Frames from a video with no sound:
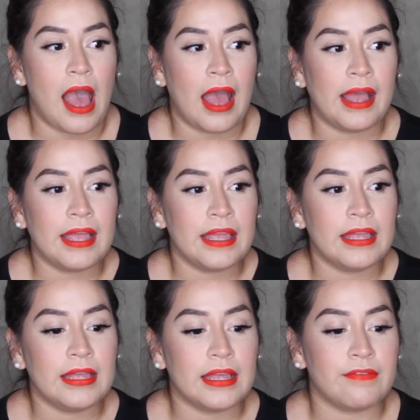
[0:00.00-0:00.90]

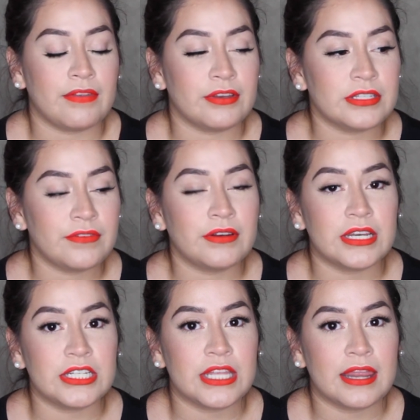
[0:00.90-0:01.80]
If there's a
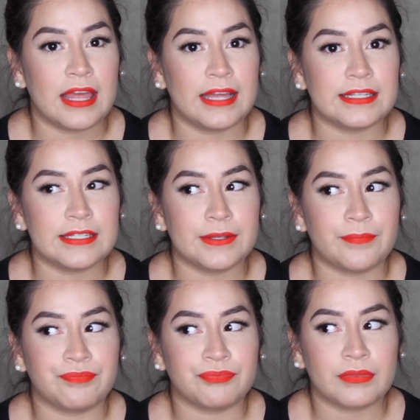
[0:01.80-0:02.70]
foundation that
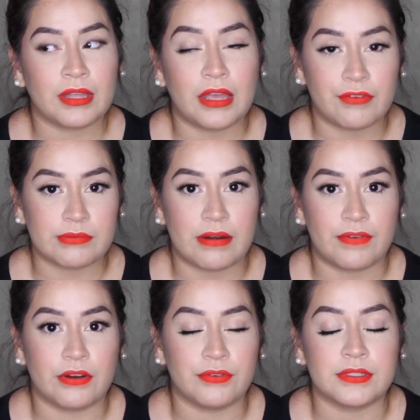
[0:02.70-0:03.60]
covers my
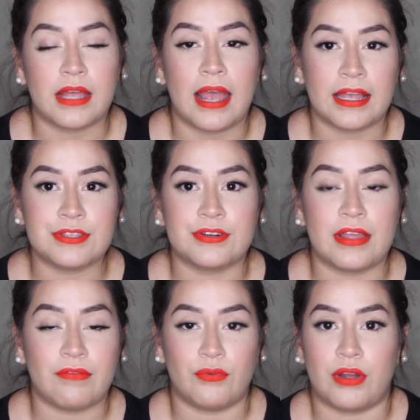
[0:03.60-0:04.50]
freckles, I consider
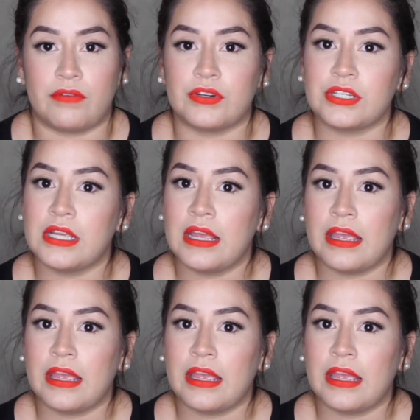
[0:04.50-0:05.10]
that full coverage.